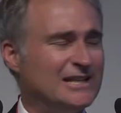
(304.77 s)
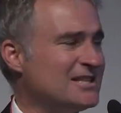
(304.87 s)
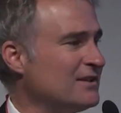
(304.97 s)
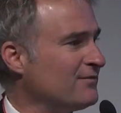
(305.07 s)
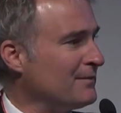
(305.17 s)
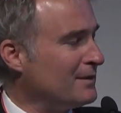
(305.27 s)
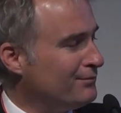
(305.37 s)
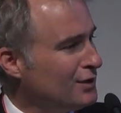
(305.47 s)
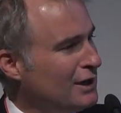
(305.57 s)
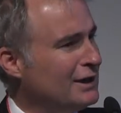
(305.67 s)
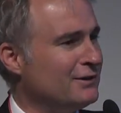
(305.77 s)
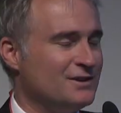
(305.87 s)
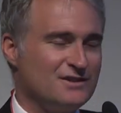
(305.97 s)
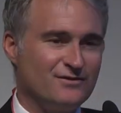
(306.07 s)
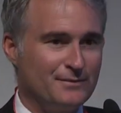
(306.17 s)
And is it from the blood or
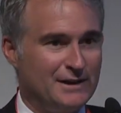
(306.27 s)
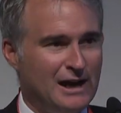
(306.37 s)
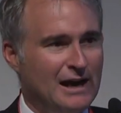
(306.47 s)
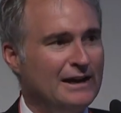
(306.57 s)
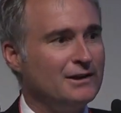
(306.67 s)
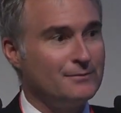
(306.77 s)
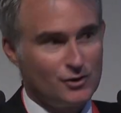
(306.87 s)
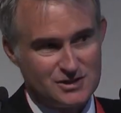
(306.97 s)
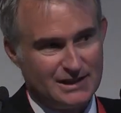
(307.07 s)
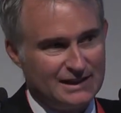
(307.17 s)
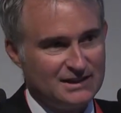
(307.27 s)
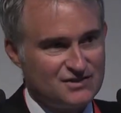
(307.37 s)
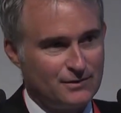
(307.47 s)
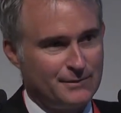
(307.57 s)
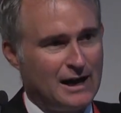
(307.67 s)
is it from the iron? Most likely
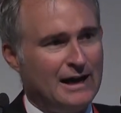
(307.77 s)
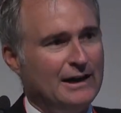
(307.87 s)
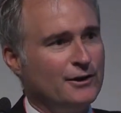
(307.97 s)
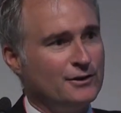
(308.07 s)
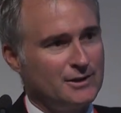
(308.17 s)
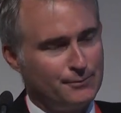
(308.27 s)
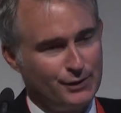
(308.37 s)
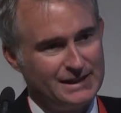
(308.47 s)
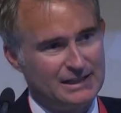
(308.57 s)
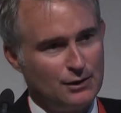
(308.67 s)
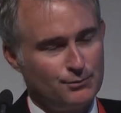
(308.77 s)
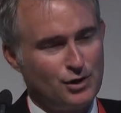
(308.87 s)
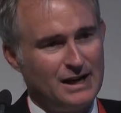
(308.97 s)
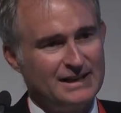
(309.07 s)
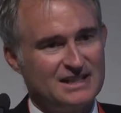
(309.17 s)
it's from the iron or the breakdown
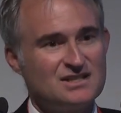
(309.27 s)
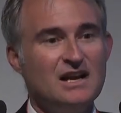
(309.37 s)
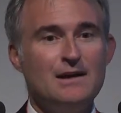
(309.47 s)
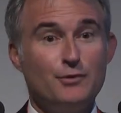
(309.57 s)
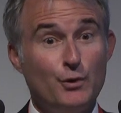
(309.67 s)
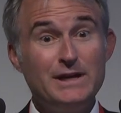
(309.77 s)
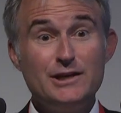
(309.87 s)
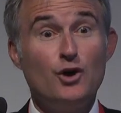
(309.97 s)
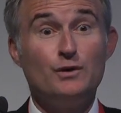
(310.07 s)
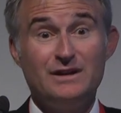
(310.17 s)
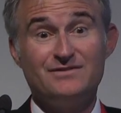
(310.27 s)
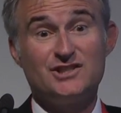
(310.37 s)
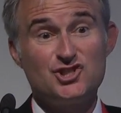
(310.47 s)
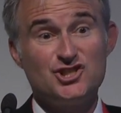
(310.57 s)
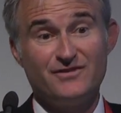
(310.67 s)
products. But we know you have
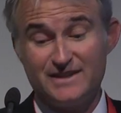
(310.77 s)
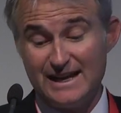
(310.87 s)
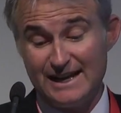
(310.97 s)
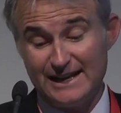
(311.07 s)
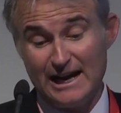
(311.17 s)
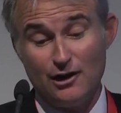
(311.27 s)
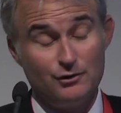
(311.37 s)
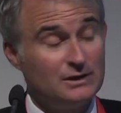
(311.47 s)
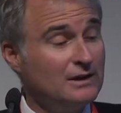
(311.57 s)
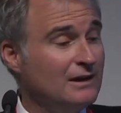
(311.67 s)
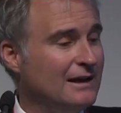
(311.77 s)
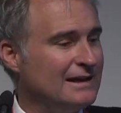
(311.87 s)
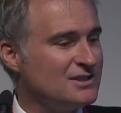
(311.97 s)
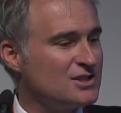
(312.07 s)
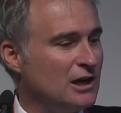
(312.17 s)
to shift that out.
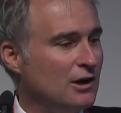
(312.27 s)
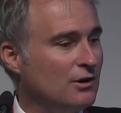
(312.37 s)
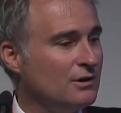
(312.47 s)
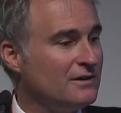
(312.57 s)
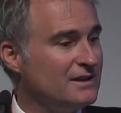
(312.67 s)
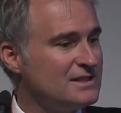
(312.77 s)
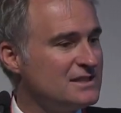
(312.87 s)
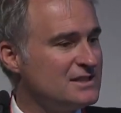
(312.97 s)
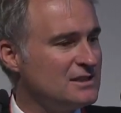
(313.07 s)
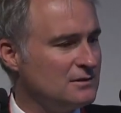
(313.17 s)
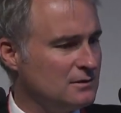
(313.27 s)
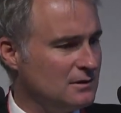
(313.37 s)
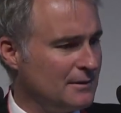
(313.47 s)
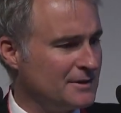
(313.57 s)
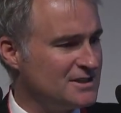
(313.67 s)
And so this is,
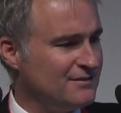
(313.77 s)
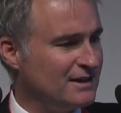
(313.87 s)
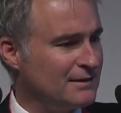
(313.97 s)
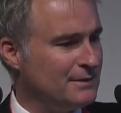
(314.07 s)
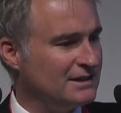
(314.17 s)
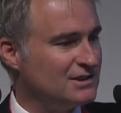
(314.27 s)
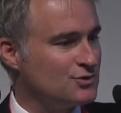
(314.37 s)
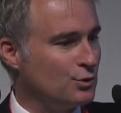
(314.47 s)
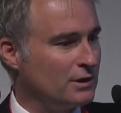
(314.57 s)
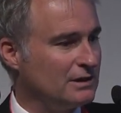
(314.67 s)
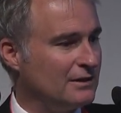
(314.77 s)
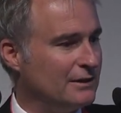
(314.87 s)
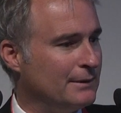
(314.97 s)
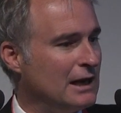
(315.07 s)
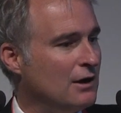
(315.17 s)
I'm going to see if I can make this work now.
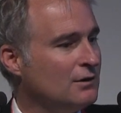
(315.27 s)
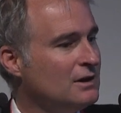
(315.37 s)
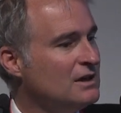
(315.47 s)
There we go.